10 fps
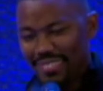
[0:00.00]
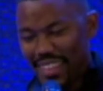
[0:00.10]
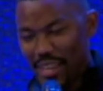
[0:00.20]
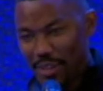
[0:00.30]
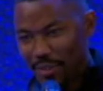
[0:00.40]

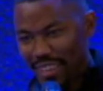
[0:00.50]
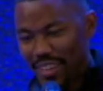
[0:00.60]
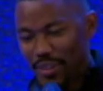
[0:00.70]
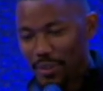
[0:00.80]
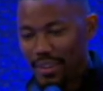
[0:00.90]
Thank you,
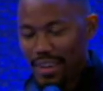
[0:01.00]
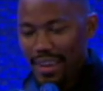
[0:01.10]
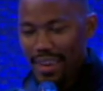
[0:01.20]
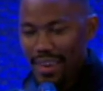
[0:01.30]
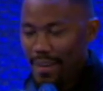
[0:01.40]
thank you. What's
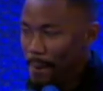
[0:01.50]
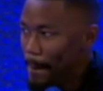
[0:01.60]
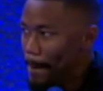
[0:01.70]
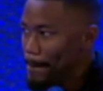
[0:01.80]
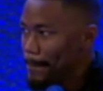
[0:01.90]
the title?
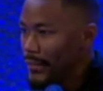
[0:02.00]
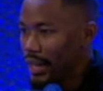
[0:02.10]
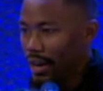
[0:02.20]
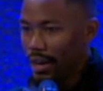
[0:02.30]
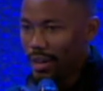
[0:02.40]

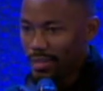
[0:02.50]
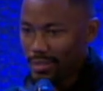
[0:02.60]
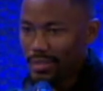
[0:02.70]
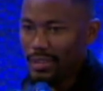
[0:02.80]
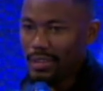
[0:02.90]

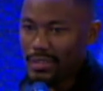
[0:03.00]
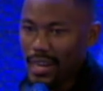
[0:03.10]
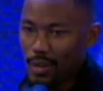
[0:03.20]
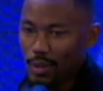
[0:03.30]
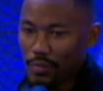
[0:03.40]
The
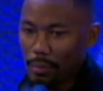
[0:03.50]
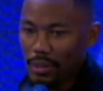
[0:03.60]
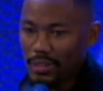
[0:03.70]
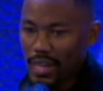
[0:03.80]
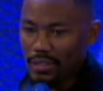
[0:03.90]
title of the
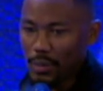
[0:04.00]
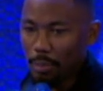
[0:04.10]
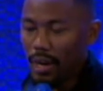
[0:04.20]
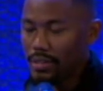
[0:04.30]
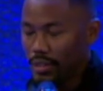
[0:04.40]
book is actually
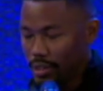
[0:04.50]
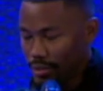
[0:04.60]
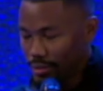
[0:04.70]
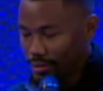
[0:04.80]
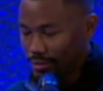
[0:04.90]

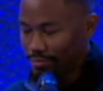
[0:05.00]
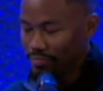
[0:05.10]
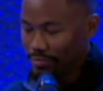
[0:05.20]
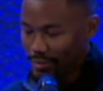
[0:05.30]
Process. Okay.